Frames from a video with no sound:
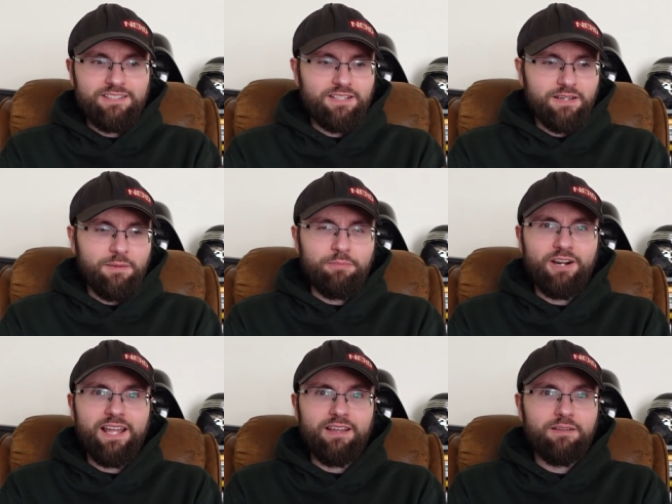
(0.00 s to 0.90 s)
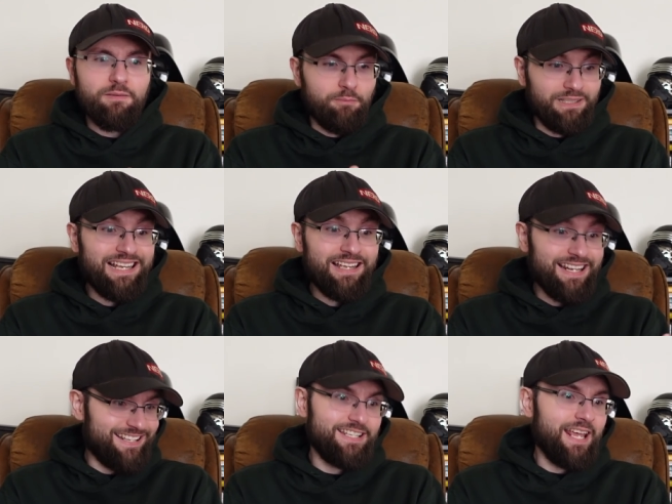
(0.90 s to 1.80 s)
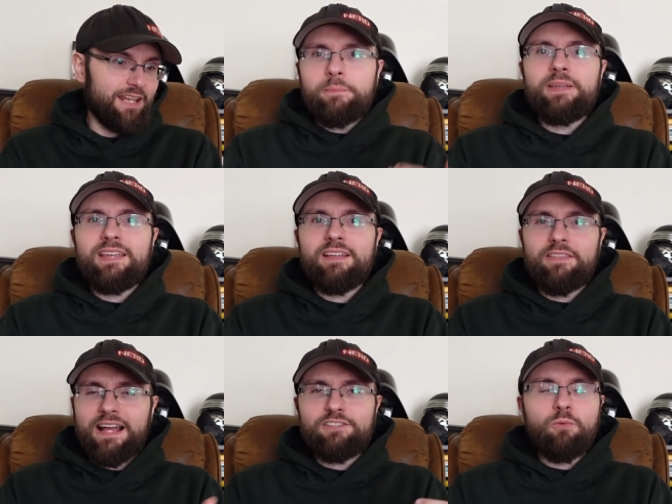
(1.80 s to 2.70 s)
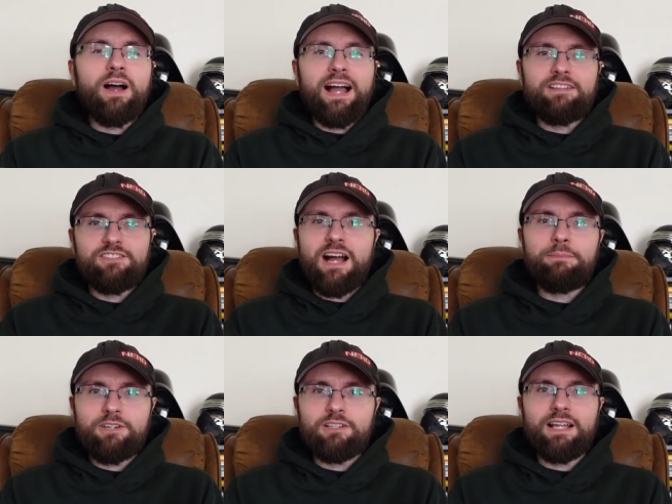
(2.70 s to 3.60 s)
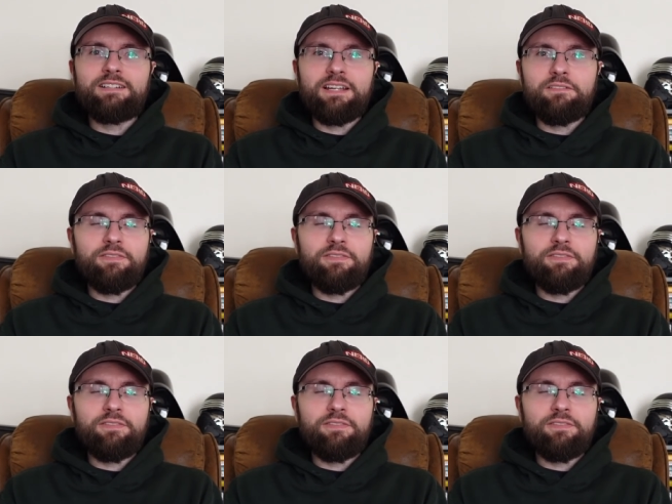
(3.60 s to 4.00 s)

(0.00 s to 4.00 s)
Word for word: it's going to break blink and it's dead. For me, that's why I stopped collecting